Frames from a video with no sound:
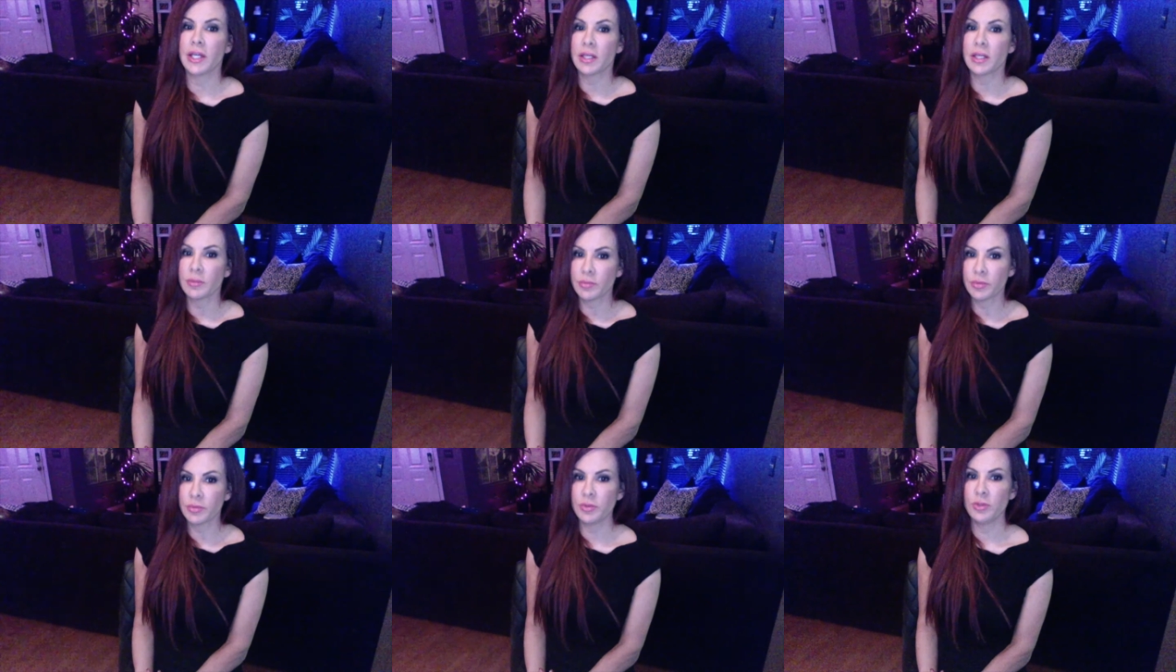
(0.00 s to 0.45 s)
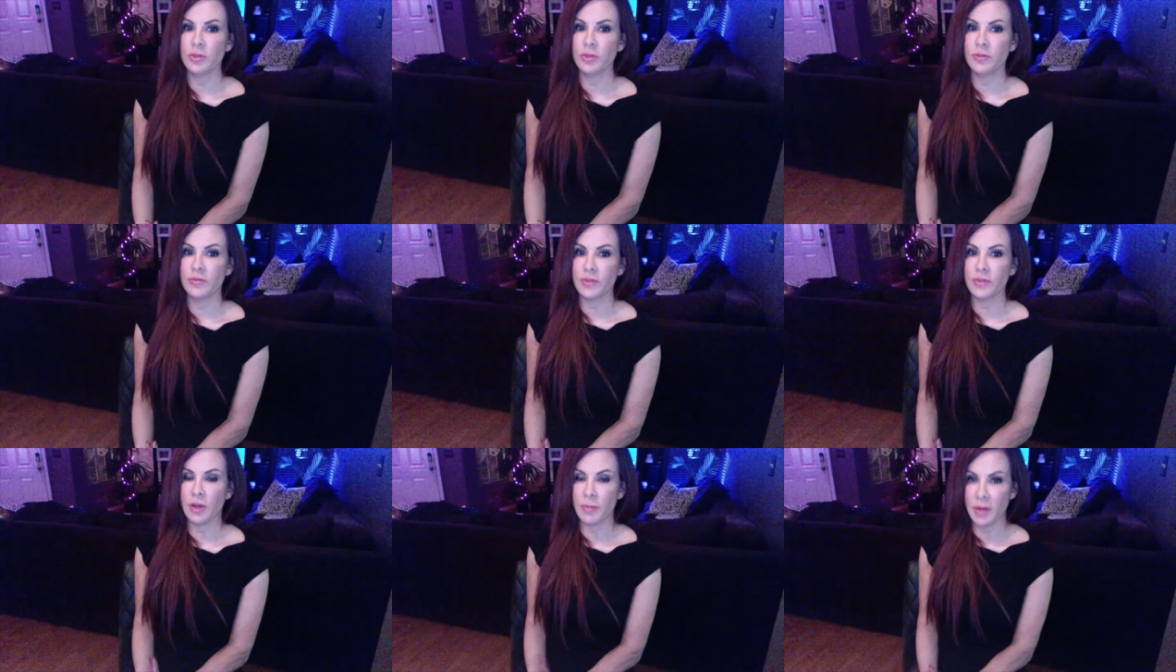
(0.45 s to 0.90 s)
and
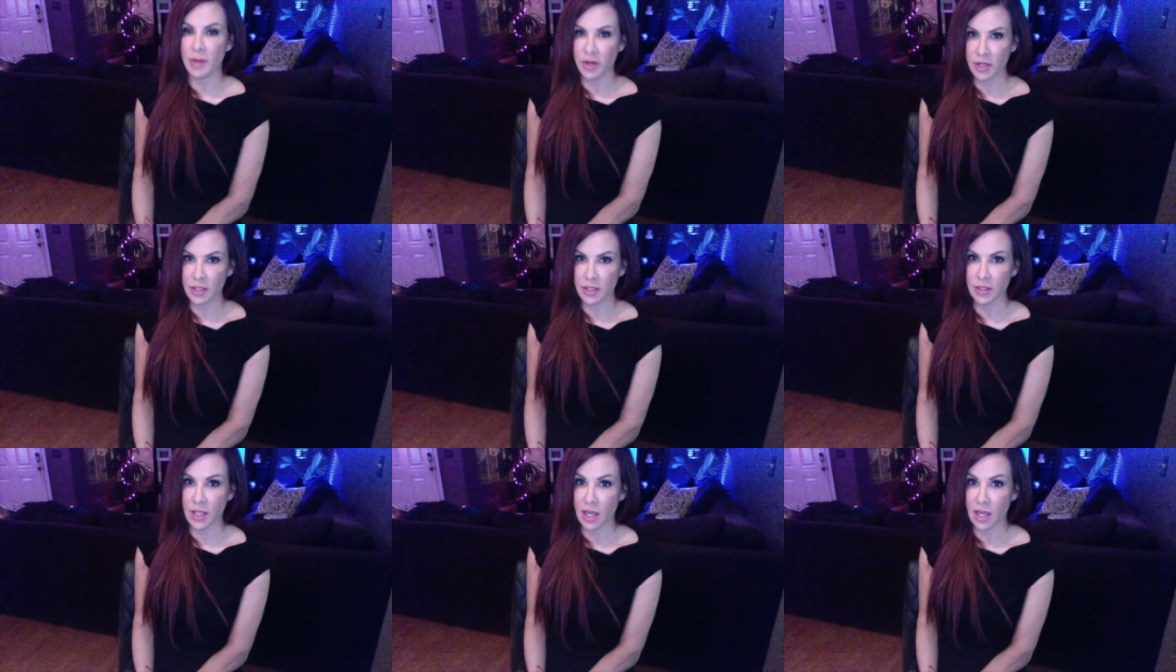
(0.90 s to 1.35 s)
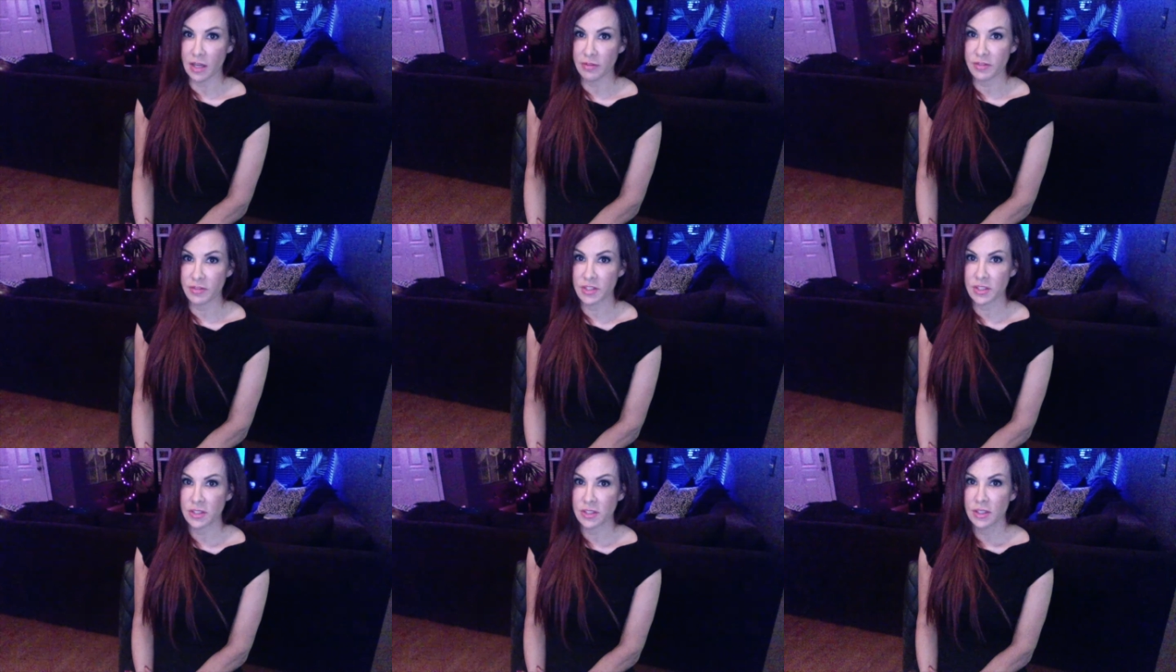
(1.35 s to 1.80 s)
improve American
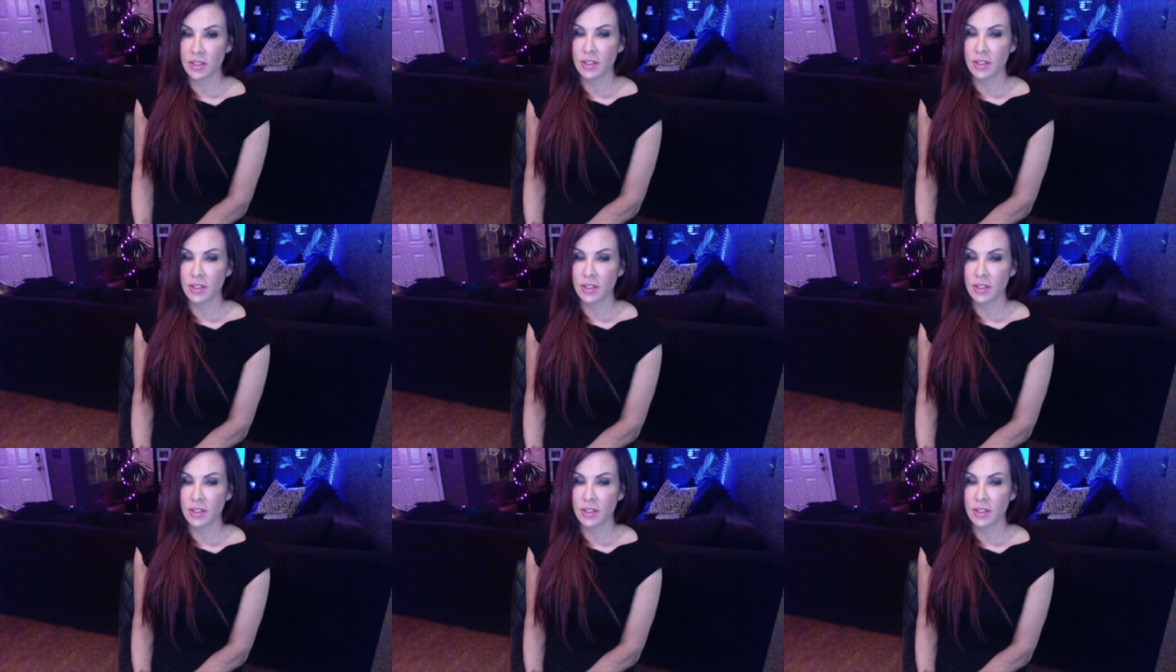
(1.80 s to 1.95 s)
lives,